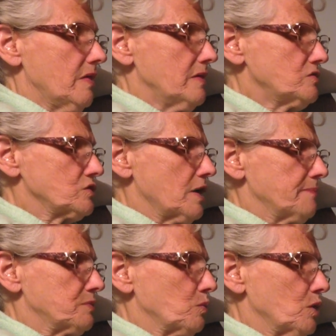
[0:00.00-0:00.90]
They
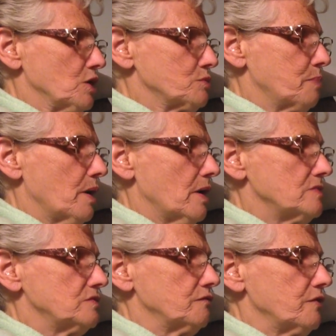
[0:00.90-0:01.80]
stopped to wash
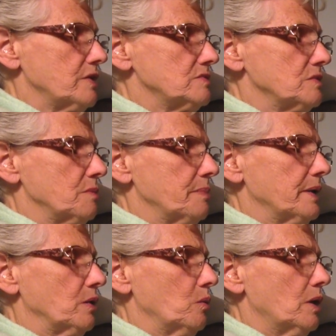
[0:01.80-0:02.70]
paws and face in the
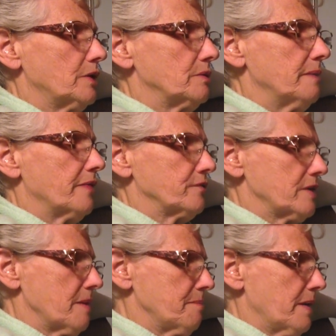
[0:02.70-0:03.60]
pail of water Mother
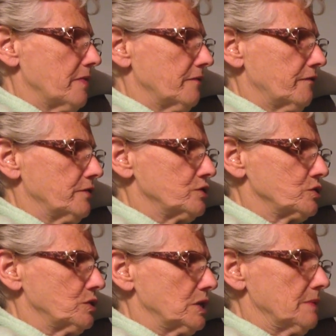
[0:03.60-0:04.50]
kept by the front
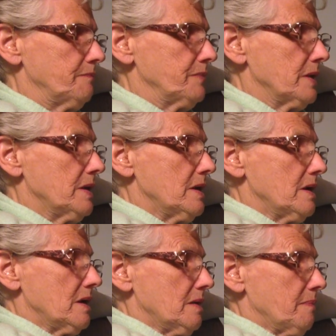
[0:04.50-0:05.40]
door.
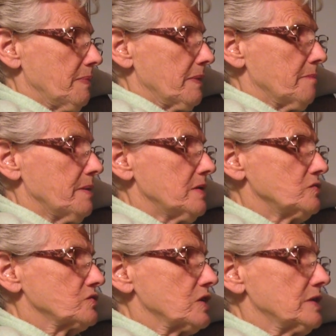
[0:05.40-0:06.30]

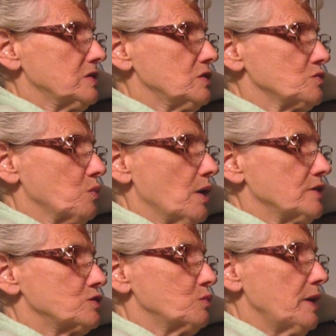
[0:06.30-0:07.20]
Biggest studied his
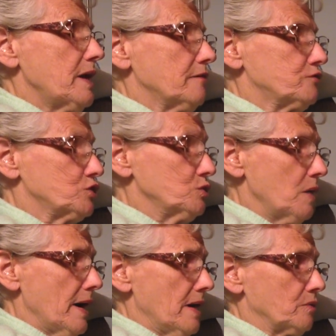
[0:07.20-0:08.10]
watch. "We have
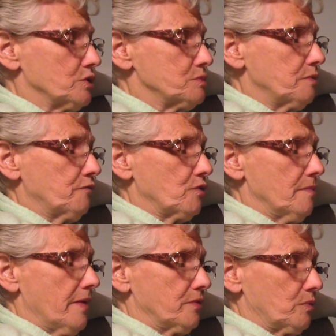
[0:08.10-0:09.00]
two hours before
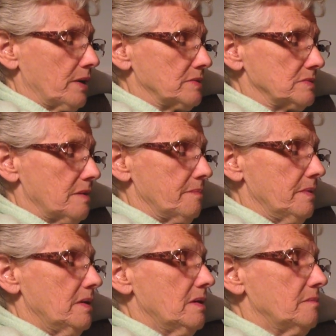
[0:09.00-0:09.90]
Mother wakes up.
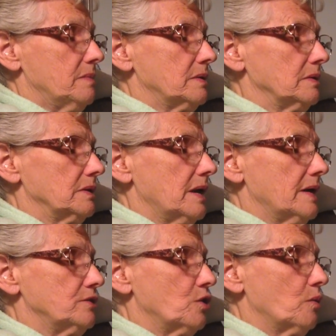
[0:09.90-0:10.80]
Middle and
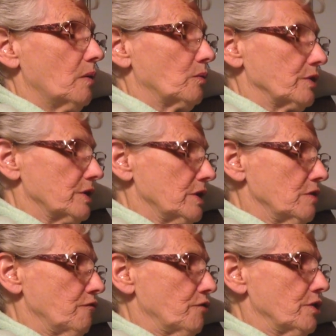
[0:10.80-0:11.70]
I know what we're
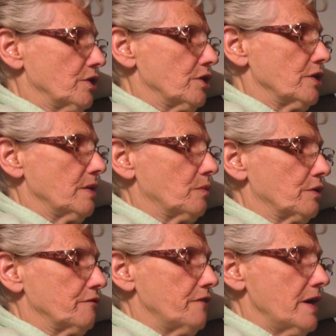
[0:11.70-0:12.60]
getting for her and
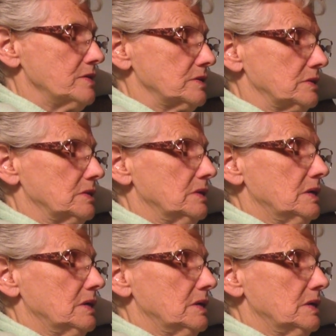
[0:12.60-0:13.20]
where to find it."